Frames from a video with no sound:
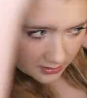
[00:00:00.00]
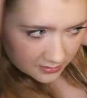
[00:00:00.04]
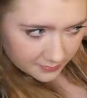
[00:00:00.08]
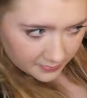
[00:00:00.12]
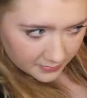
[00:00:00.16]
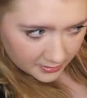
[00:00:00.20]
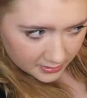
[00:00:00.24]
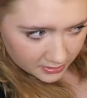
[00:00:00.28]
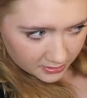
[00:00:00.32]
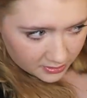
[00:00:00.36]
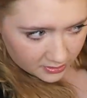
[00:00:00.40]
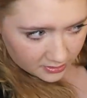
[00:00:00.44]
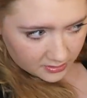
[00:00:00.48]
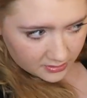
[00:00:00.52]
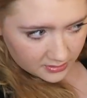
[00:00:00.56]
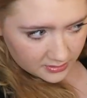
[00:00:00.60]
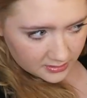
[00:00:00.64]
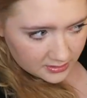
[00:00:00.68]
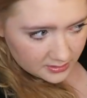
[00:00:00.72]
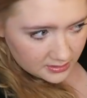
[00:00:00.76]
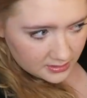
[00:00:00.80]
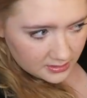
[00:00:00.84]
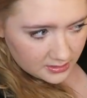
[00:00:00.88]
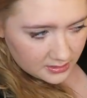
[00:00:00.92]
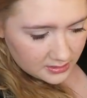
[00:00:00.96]
to make sure
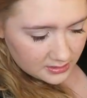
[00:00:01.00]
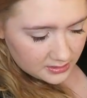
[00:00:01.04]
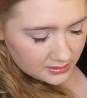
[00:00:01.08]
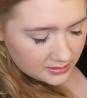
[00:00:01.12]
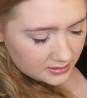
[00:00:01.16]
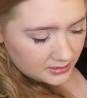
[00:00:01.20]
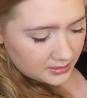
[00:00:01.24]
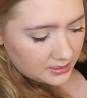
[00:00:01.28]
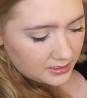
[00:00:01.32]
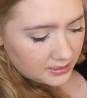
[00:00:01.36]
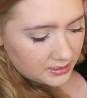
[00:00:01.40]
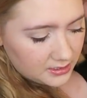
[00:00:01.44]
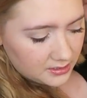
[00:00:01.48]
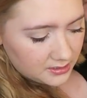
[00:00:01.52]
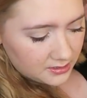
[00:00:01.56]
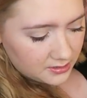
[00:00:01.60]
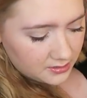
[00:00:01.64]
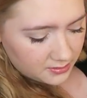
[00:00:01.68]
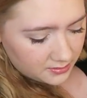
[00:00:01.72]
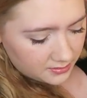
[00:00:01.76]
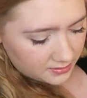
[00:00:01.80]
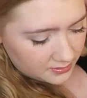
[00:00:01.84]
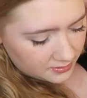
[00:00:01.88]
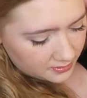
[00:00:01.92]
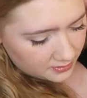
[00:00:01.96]
it's
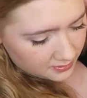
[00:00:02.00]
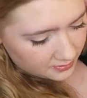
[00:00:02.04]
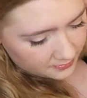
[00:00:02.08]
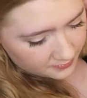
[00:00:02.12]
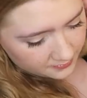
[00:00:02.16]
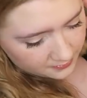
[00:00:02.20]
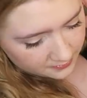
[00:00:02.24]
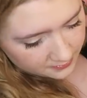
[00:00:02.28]
does